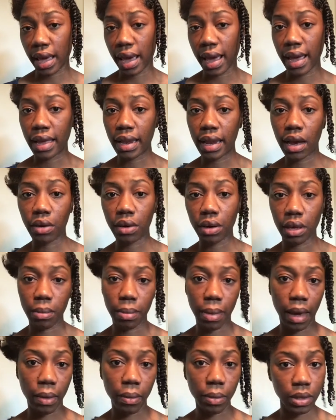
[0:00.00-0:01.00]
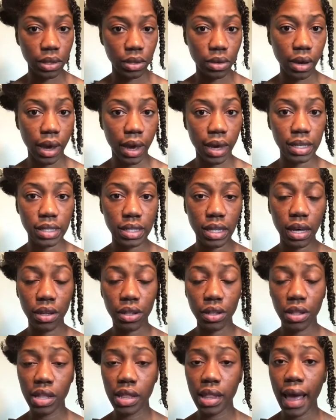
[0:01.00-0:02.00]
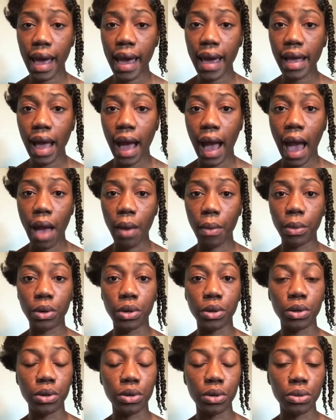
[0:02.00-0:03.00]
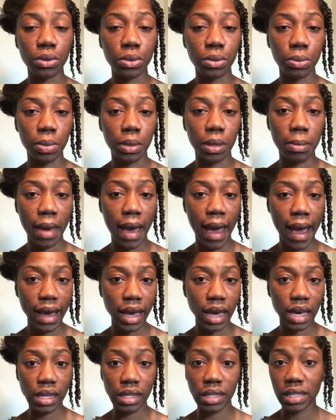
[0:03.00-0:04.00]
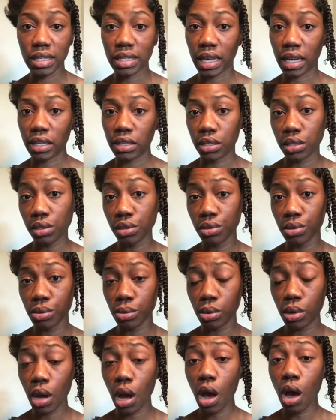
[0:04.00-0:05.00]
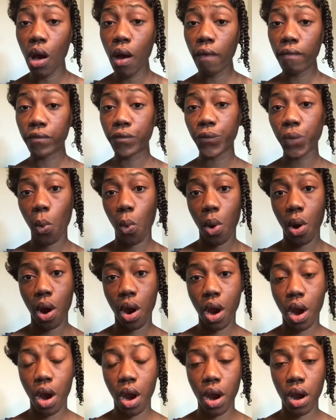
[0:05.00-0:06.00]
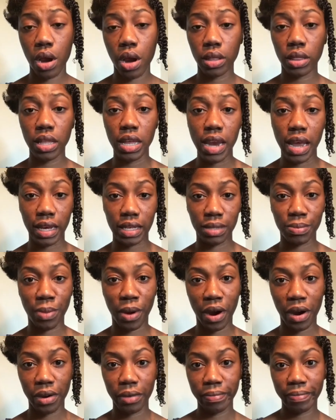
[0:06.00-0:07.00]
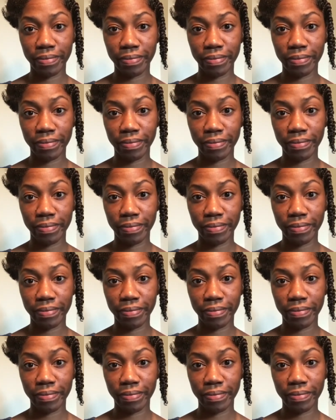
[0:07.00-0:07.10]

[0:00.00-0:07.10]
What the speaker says: that, and I'll get back with you guys. Other than that, I will be back, and stay tuned for the next part.